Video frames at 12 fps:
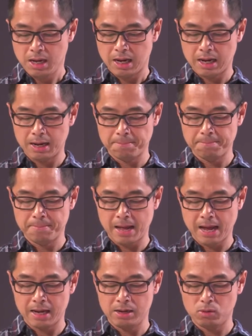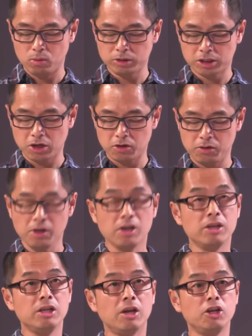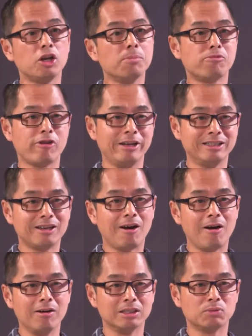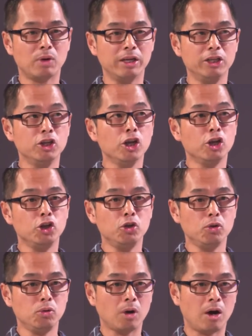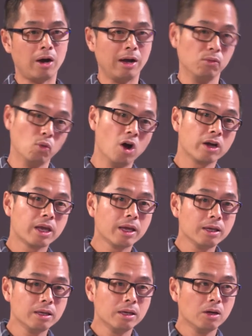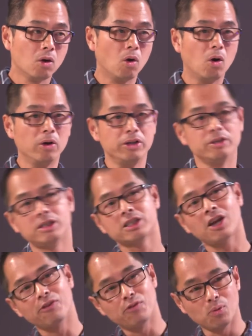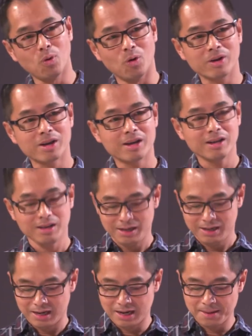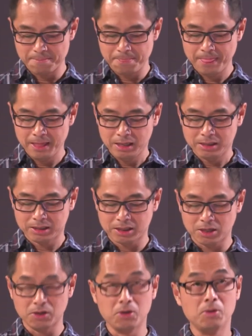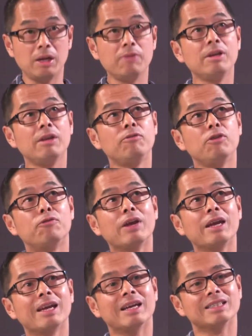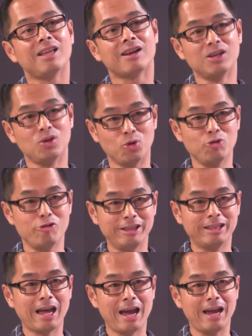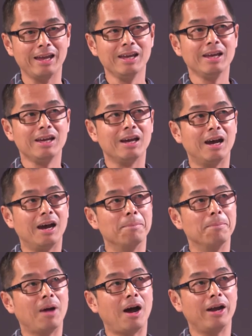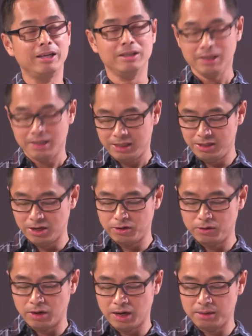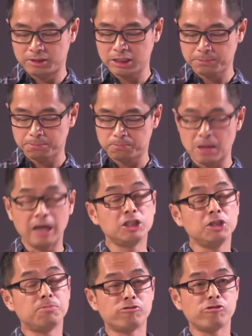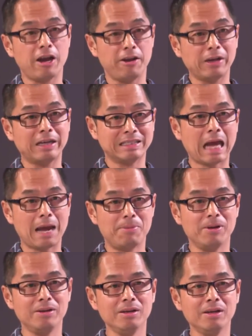Um, and also, you know, you can pray in tongues when you are working or you're just going for a walk. Um, so even if you think it's like an ordinary day, um, I, you know, uh, just as you pray, things happen.